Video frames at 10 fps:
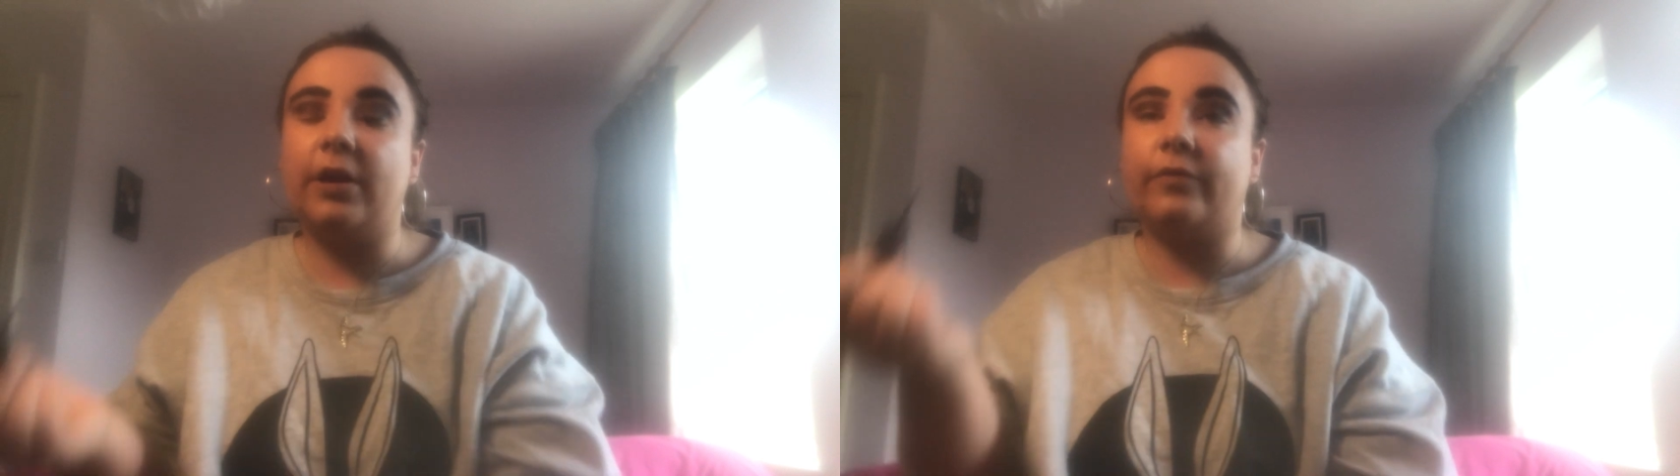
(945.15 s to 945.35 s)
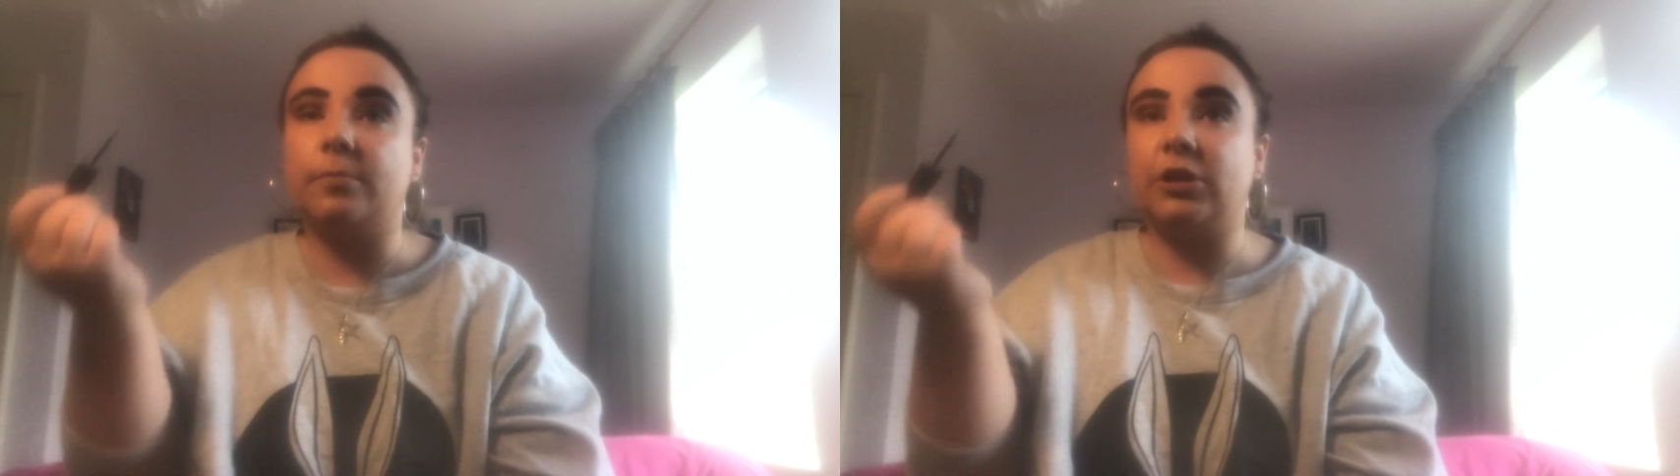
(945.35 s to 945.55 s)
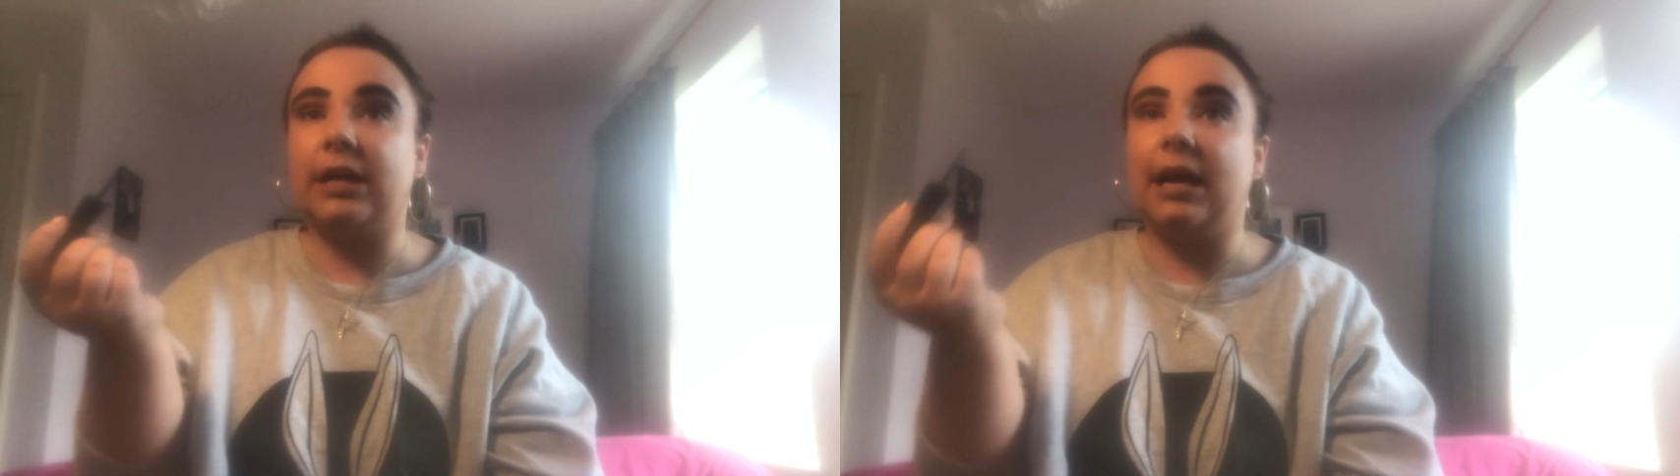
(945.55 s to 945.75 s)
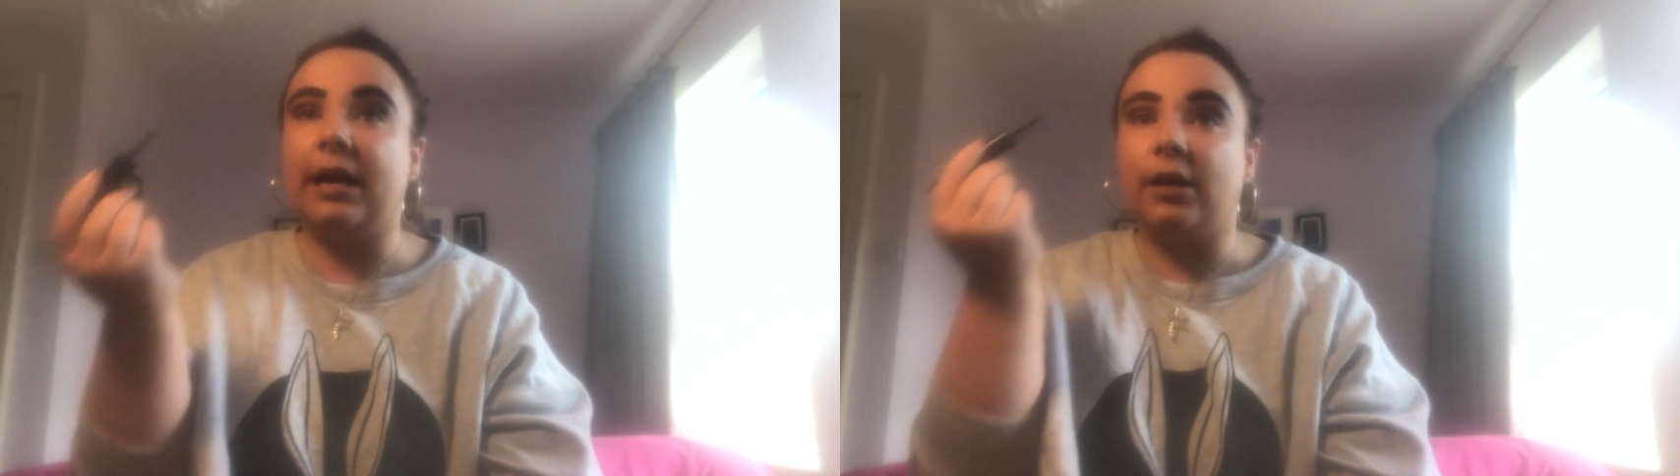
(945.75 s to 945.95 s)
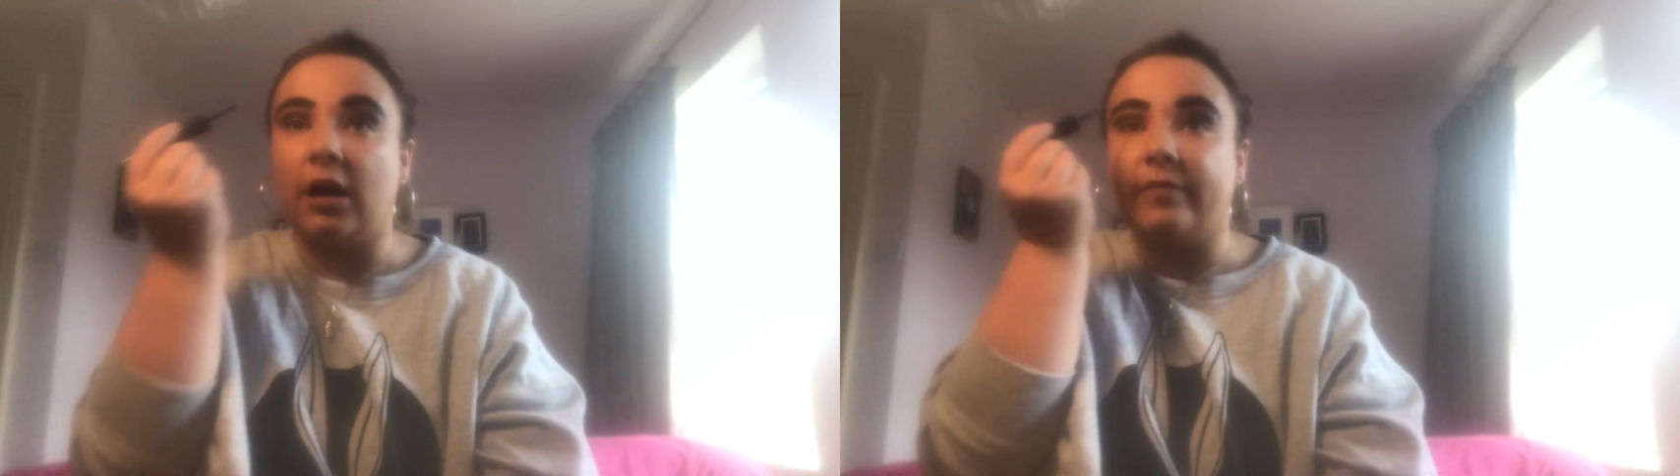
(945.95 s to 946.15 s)
whenever I'm doing
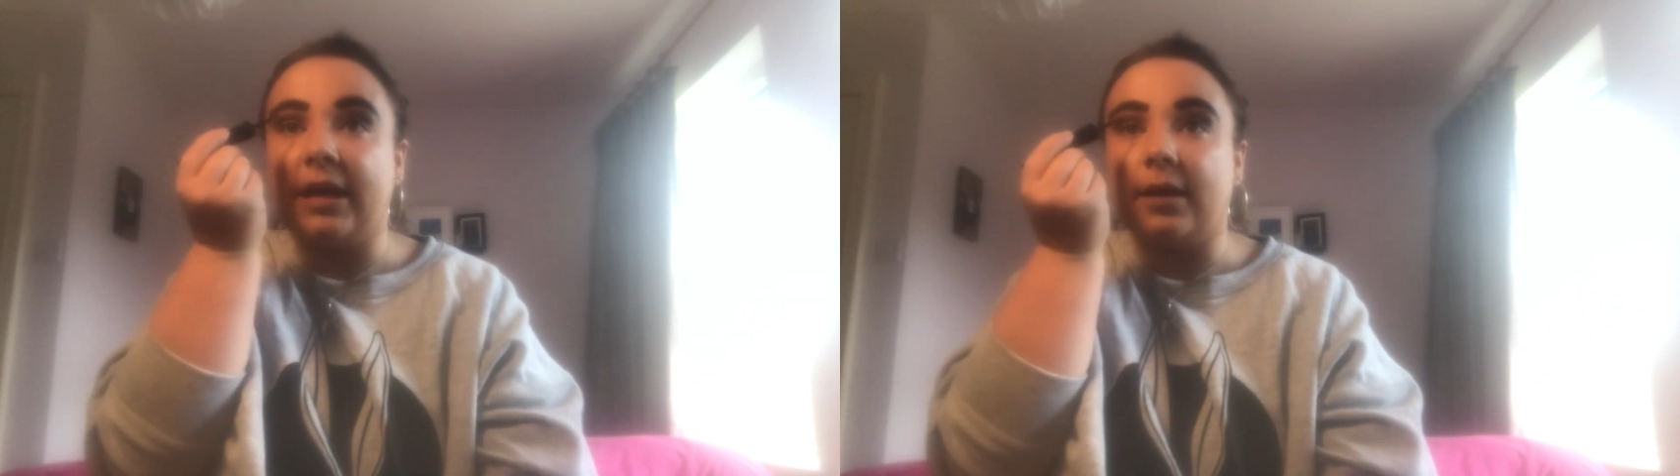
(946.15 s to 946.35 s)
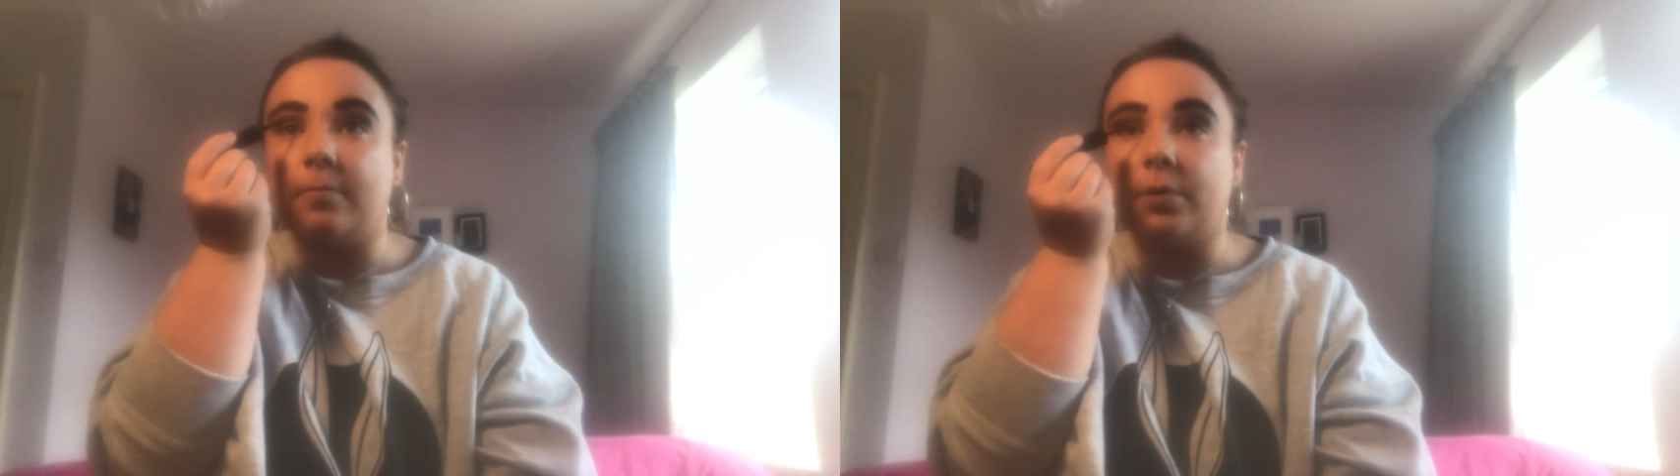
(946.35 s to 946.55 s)
eyeliner I've like